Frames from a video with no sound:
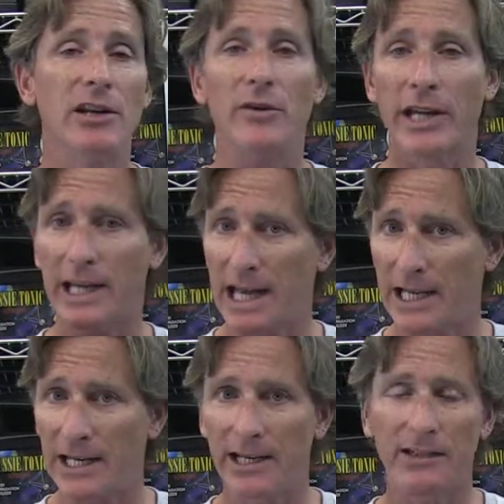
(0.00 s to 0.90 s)
You don't get
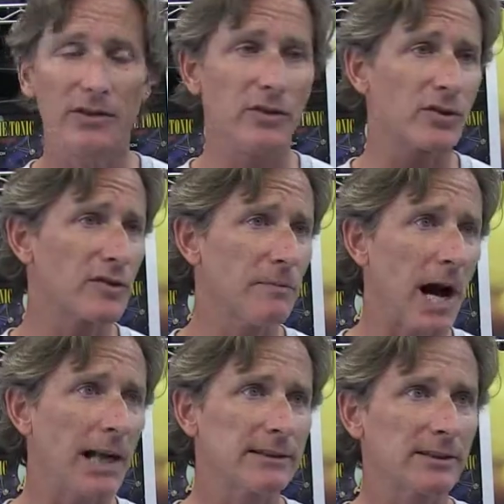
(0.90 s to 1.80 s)
headaches, no
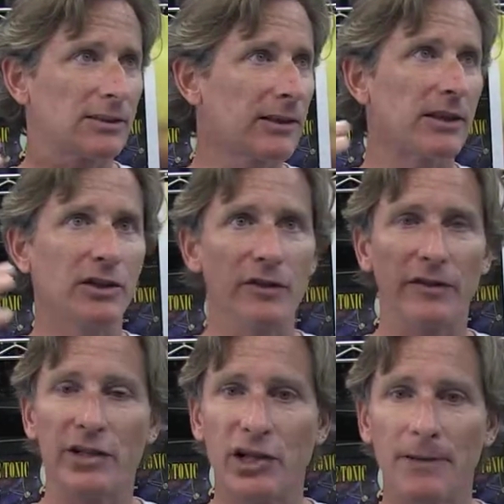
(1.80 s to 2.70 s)
spots in your
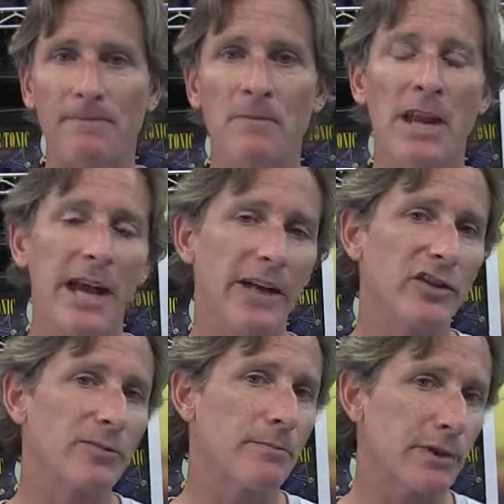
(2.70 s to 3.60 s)
vision, and
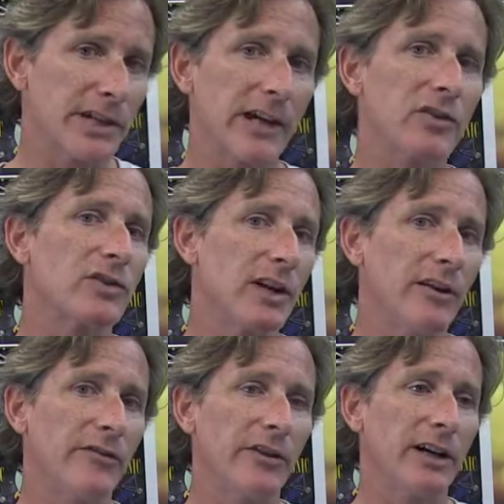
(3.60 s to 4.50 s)
just protect
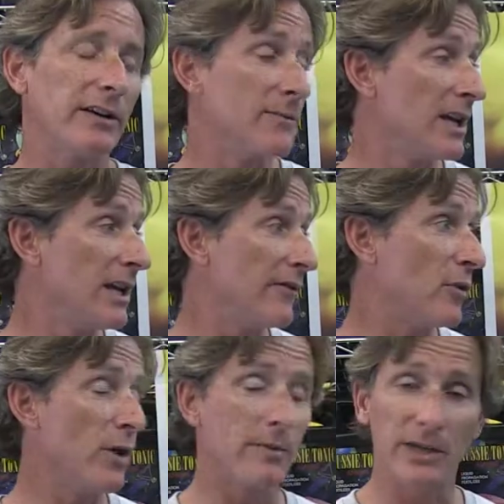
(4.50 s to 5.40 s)
yourself. Uh,
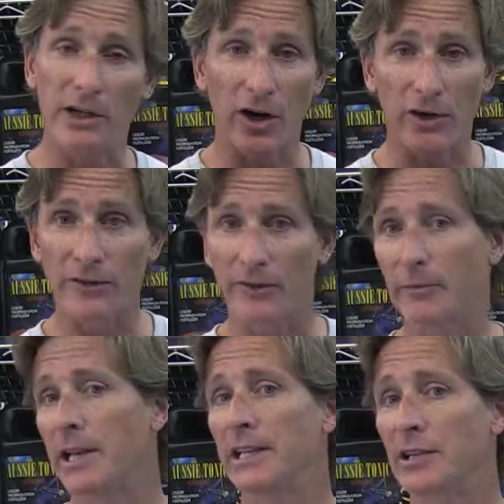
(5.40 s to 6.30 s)
If you want to be a gardener
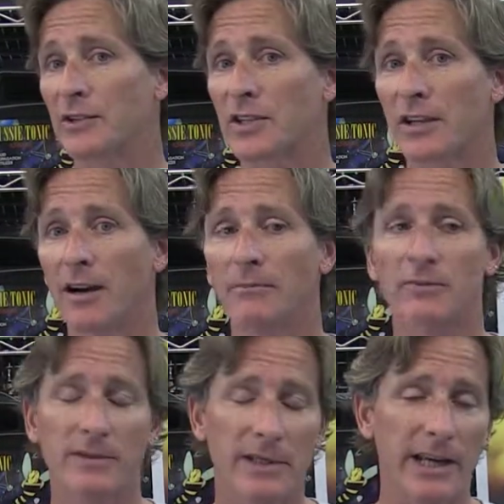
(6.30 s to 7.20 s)
for many years to come,
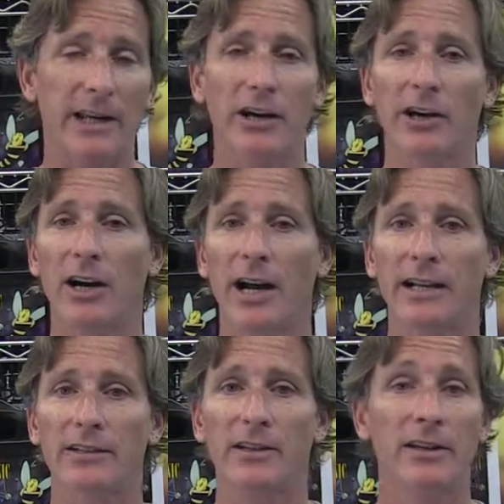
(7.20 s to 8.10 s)
take care of your
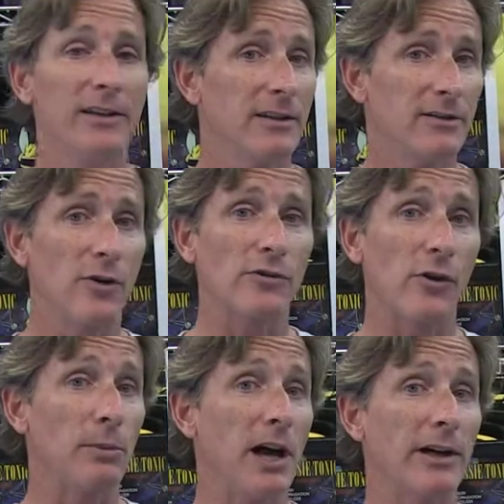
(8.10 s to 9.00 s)
eyes. Don't
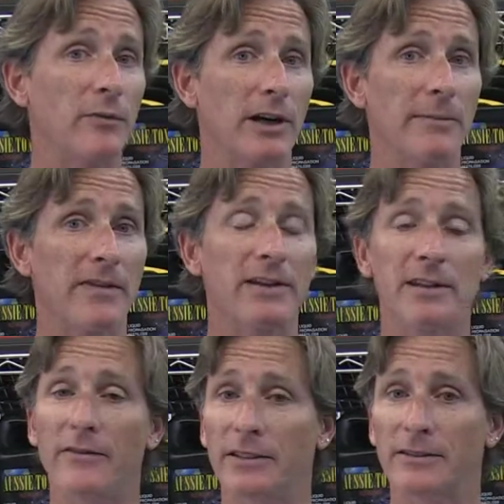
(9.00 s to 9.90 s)
grow blind. Wear Method
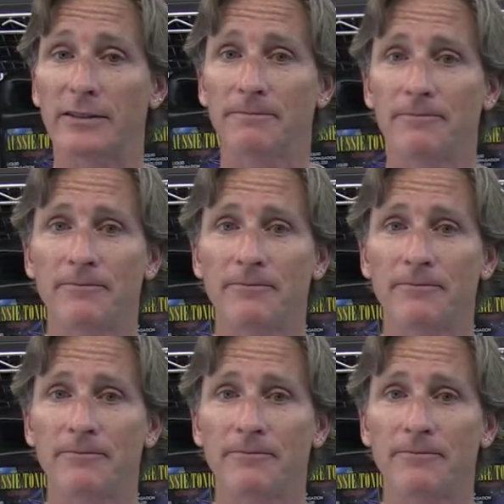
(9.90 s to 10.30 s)
Sevens.